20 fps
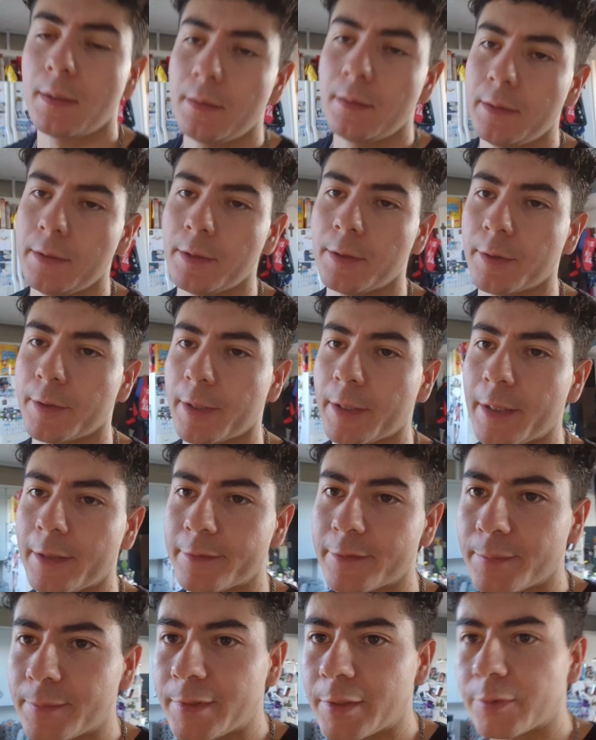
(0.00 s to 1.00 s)
You know, gotta have
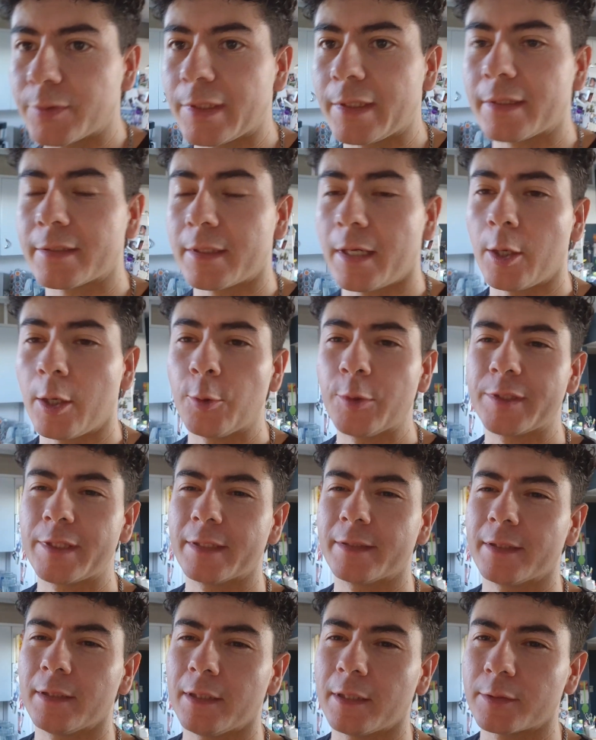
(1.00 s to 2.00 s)
some tostadas. I always
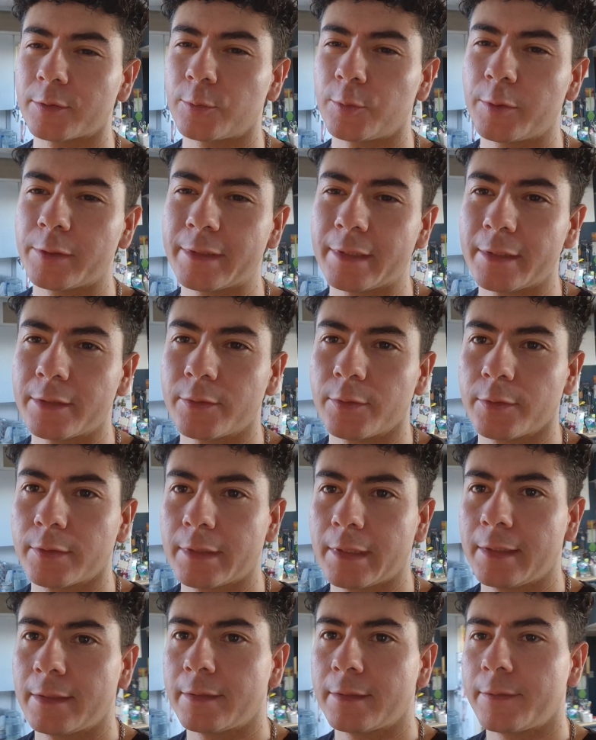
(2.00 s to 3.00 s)
get the Las Cruces
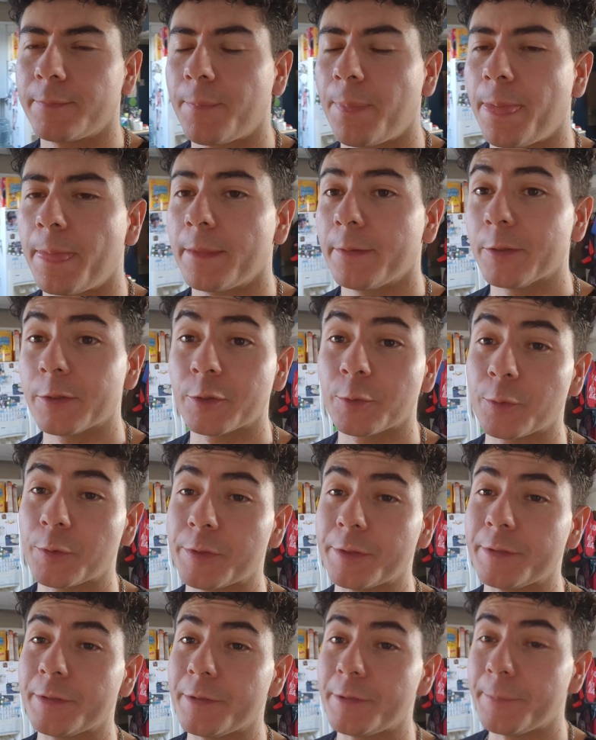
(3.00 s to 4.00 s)
tostadas. Those are
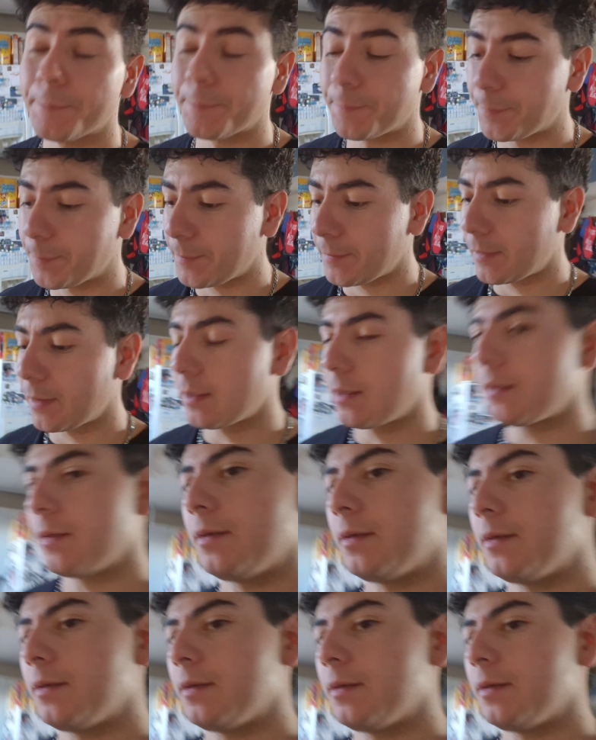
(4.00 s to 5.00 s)
really good.
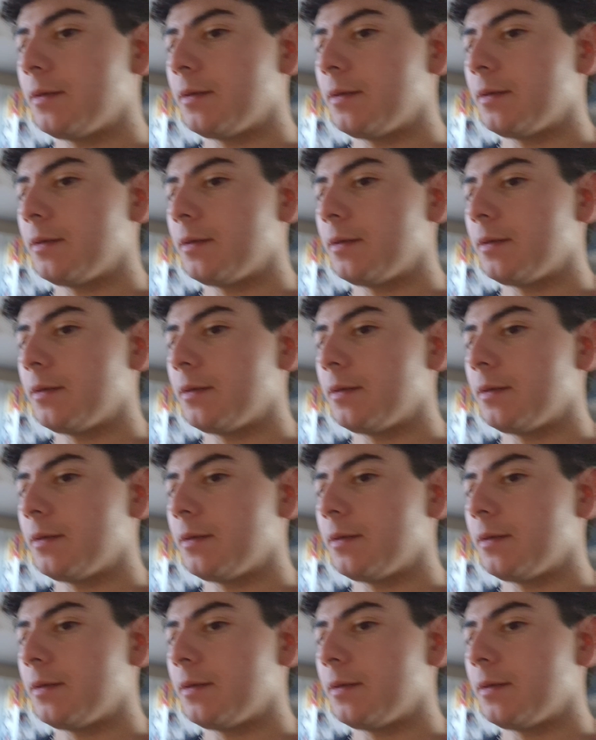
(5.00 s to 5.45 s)
Um,